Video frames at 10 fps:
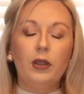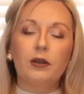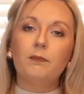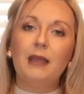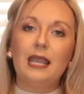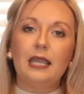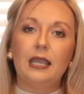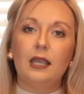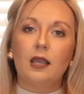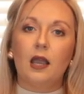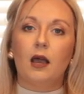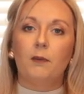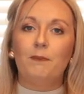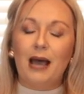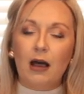We're making
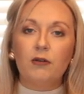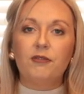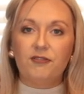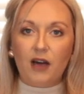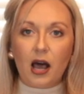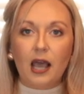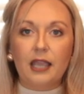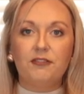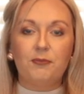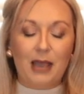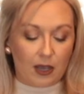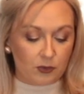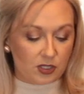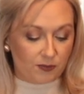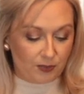about five
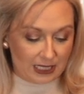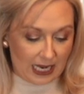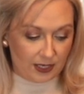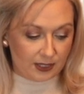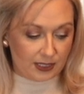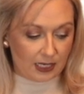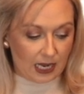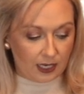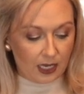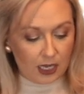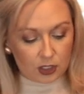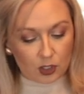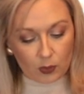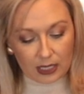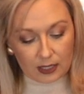pounds of potatoes today.
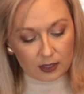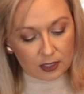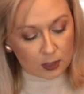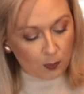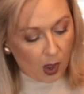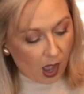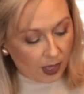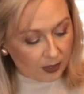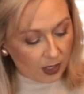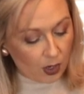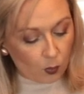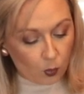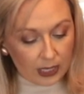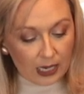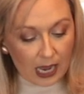So in this pot,
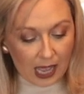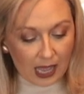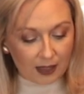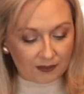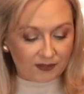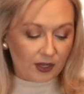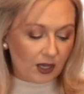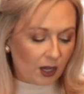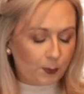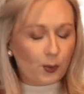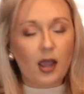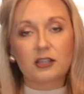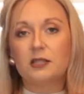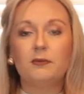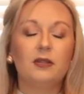we have
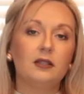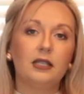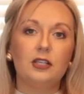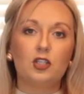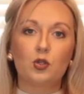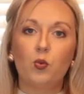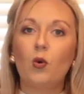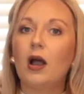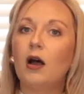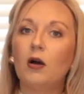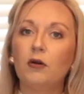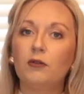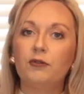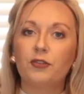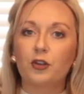approximately
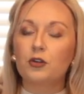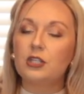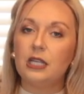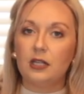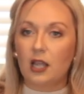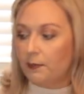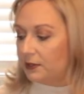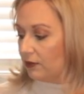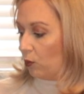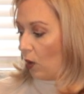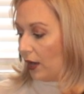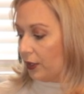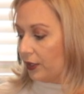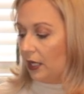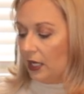12, 13 cups of water.